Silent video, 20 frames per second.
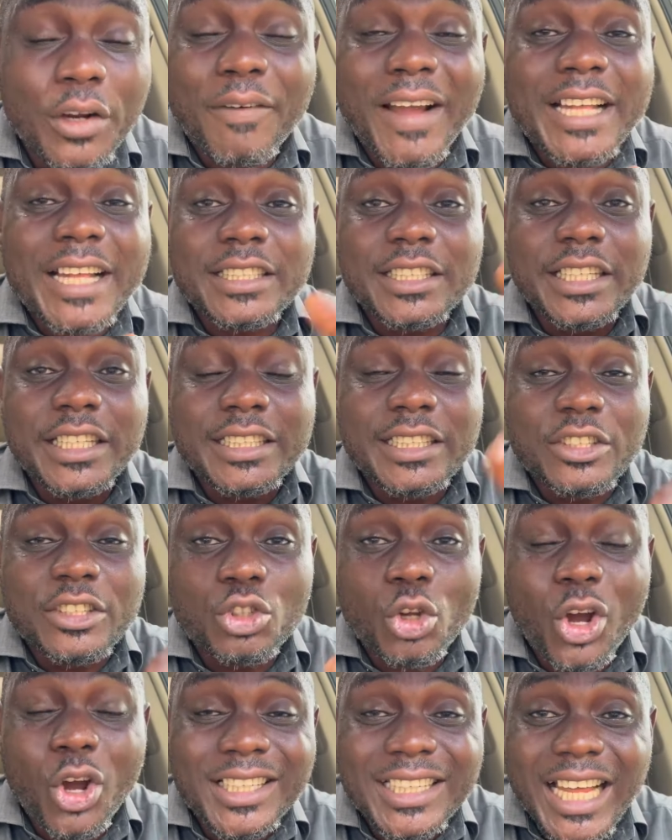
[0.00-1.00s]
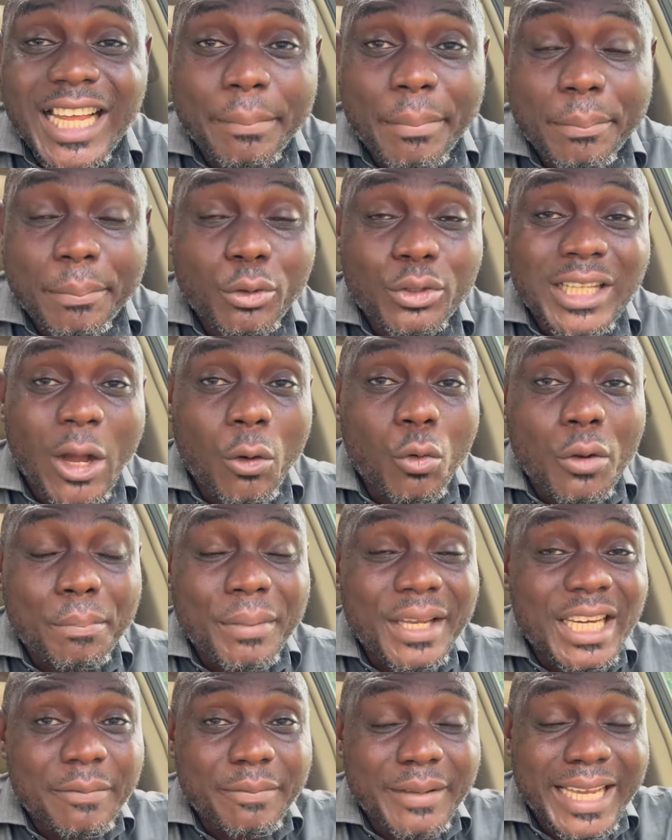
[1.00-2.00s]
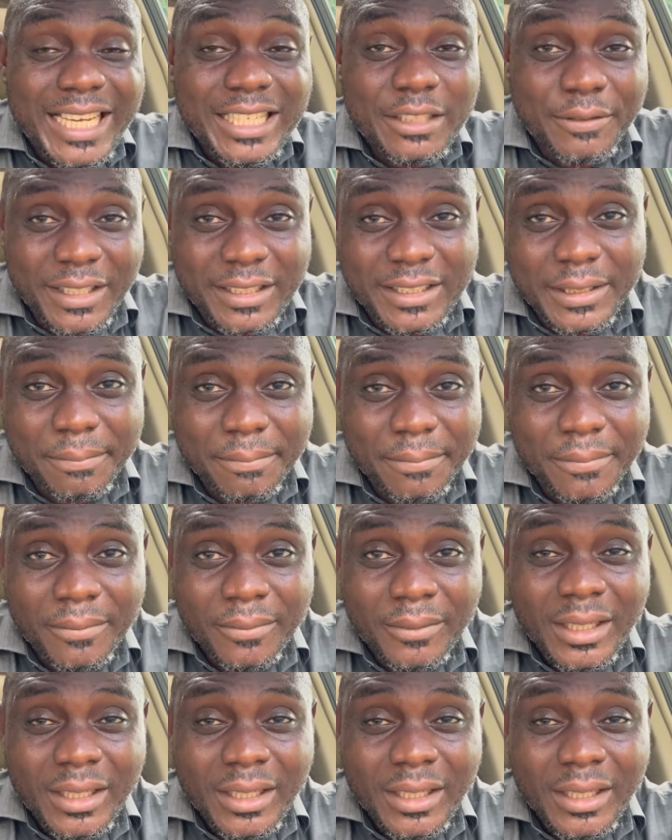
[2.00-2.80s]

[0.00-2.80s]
In fact, it is the ordinary people that will be the biggest victim.